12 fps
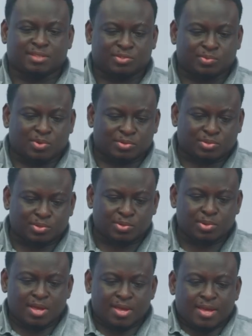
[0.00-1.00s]
as well.
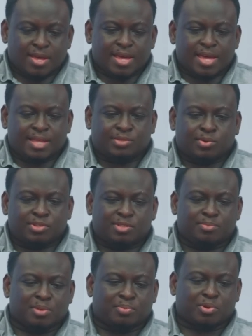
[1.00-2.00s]
So it's going to
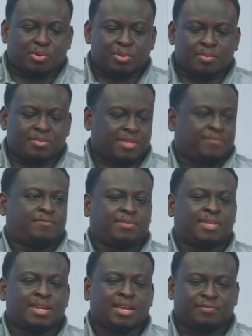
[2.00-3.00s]
be a problem. The
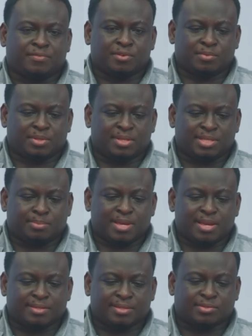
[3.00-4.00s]
thing I feel with these
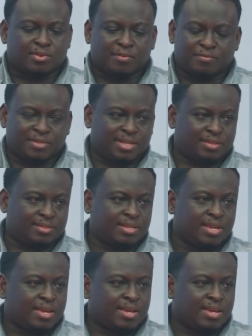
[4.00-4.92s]
players is confidence.